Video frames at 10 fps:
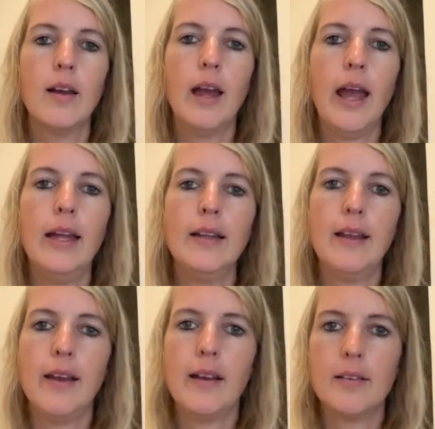And
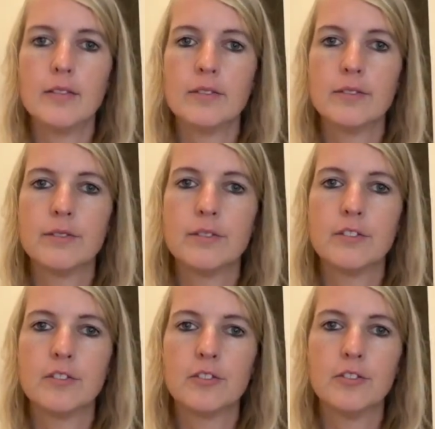then
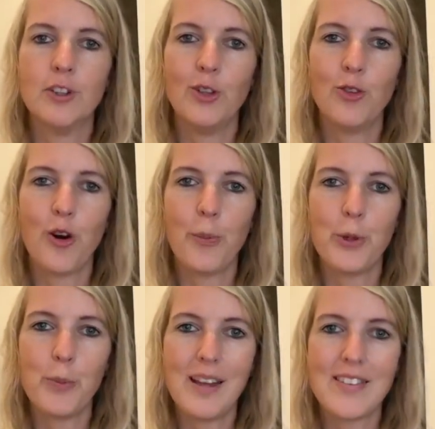you drop your
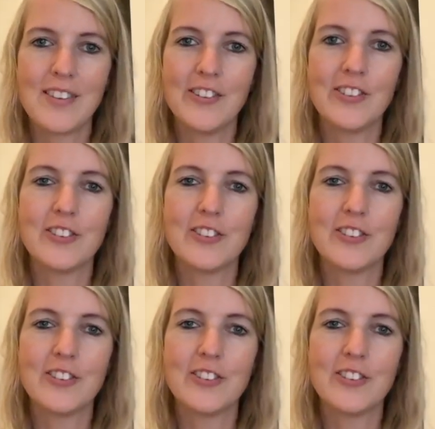pencils